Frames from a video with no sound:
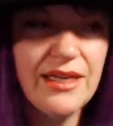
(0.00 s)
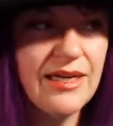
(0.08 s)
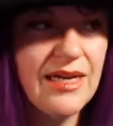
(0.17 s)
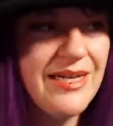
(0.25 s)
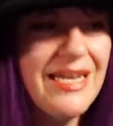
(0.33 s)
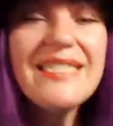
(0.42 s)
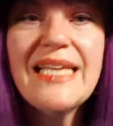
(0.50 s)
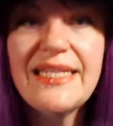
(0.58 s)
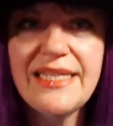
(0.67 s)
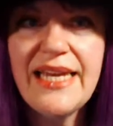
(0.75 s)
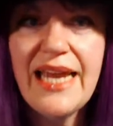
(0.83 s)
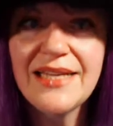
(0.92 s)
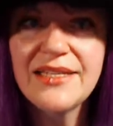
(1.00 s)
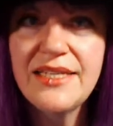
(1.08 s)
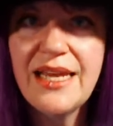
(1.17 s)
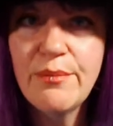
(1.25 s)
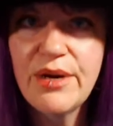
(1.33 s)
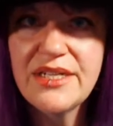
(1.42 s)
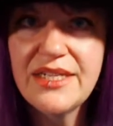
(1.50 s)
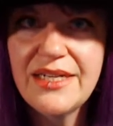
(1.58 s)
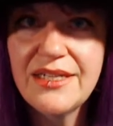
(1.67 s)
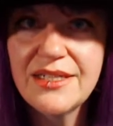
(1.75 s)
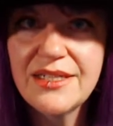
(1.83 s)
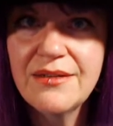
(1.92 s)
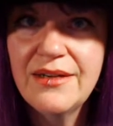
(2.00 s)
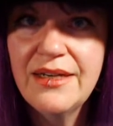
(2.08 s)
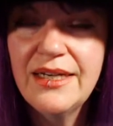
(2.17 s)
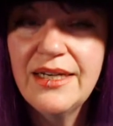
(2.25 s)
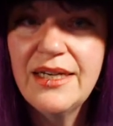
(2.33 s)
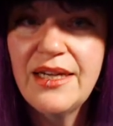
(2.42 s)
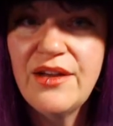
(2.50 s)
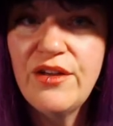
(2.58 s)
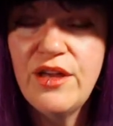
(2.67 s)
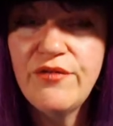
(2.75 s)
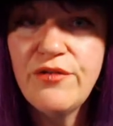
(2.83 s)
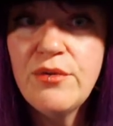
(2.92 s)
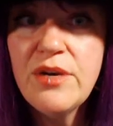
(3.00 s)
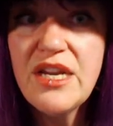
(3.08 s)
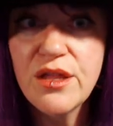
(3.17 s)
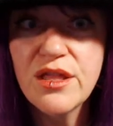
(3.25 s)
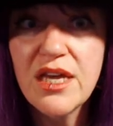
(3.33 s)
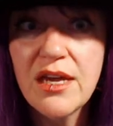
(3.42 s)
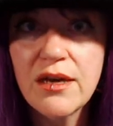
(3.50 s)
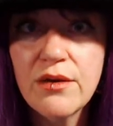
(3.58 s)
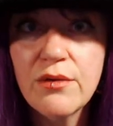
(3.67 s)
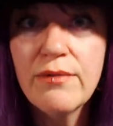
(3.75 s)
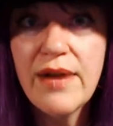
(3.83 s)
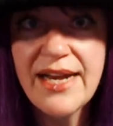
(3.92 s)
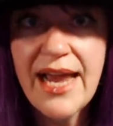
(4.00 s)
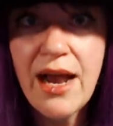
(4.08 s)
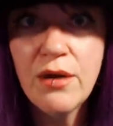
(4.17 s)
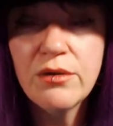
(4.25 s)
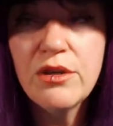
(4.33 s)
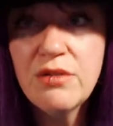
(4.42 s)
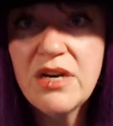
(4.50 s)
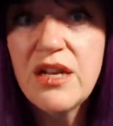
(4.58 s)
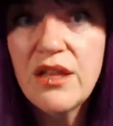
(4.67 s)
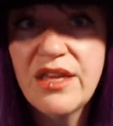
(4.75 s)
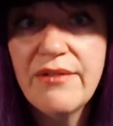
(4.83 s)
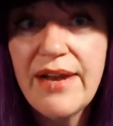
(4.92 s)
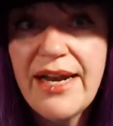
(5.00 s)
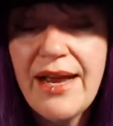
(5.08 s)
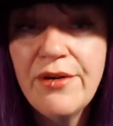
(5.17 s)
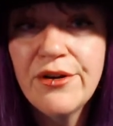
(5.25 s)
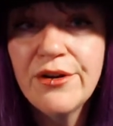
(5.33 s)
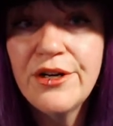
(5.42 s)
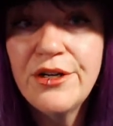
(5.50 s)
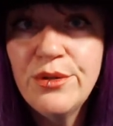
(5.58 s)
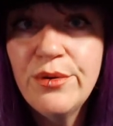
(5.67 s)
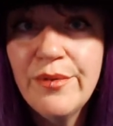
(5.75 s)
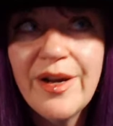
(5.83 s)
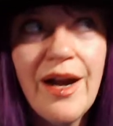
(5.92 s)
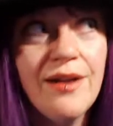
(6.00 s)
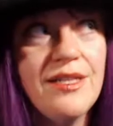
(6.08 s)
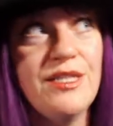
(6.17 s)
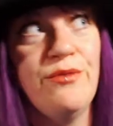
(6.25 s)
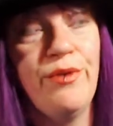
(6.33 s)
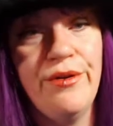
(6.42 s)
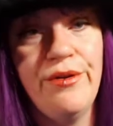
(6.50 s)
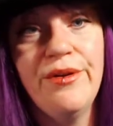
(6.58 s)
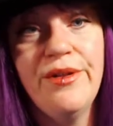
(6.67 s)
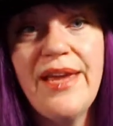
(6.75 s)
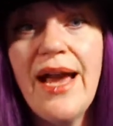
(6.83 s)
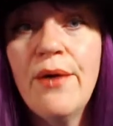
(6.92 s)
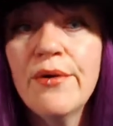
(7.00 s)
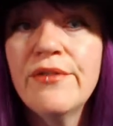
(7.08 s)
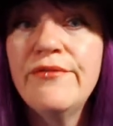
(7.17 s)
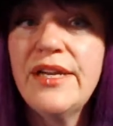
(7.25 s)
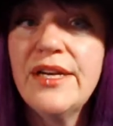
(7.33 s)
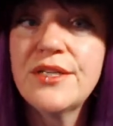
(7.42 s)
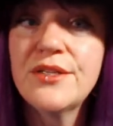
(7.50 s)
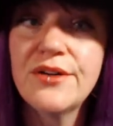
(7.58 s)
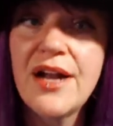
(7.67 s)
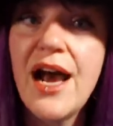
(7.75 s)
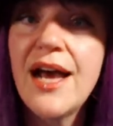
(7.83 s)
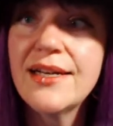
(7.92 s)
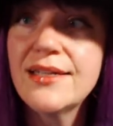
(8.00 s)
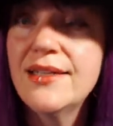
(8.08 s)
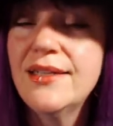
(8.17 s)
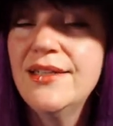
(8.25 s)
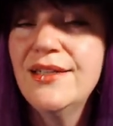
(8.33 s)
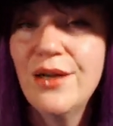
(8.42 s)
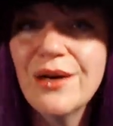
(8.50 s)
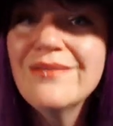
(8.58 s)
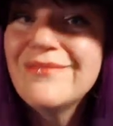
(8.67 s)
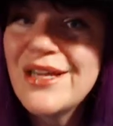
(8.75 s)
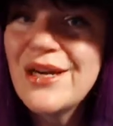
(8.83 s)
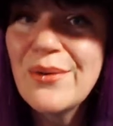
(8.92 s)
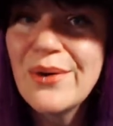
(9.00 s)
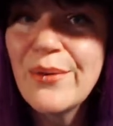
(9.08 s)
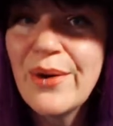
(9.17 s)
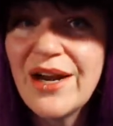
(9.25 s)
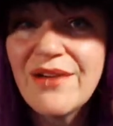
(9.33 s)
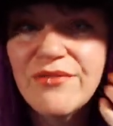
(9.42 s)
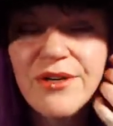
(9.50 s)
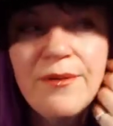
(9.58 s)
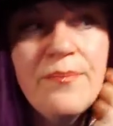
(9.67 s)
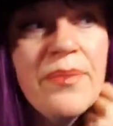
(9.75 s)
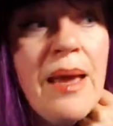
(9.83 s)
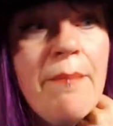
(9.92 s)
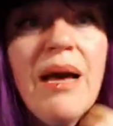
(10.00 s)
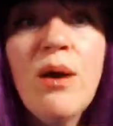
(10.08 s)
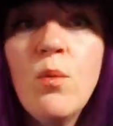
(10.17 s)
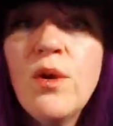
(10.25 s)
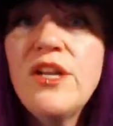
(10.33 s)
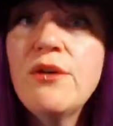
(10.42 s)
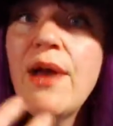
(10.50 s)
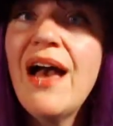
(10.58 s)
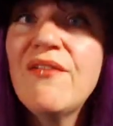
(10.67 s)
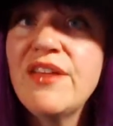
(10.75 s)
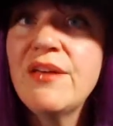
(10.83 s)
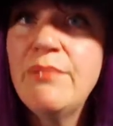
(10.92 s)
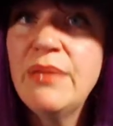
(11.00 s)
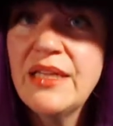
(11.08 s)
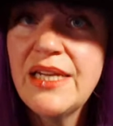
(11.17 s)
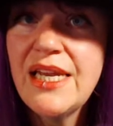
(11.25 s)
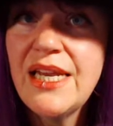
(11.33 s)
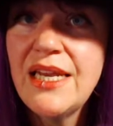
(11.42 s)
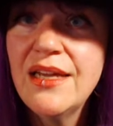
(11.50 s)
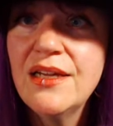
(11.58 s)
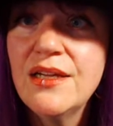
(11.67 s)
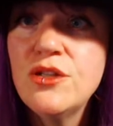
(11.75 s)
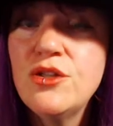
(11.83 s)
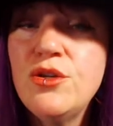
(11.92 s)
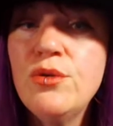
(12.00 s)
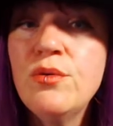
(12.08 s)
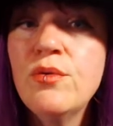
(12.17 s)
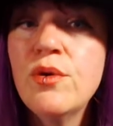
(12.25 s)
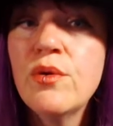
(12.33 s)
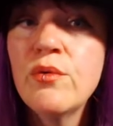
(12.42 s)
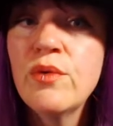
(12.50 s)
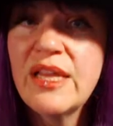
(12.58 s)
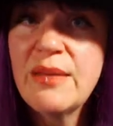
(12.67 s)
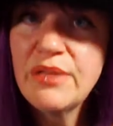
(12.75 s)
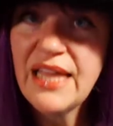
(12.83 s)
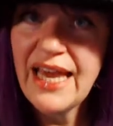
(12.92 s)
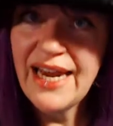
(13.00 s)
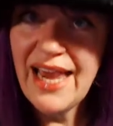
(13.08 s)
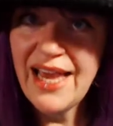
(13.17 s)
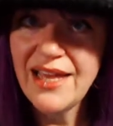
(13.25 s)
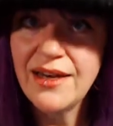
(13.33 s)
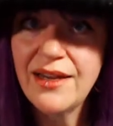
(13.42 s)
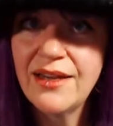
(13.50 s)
necessity has to take precedence. If you need a thing right now, you need a thing right now. You're going to do it regardless of whether you're in the hour of Venus or not, you know, or whatever. But when you have the ability to really plan ahead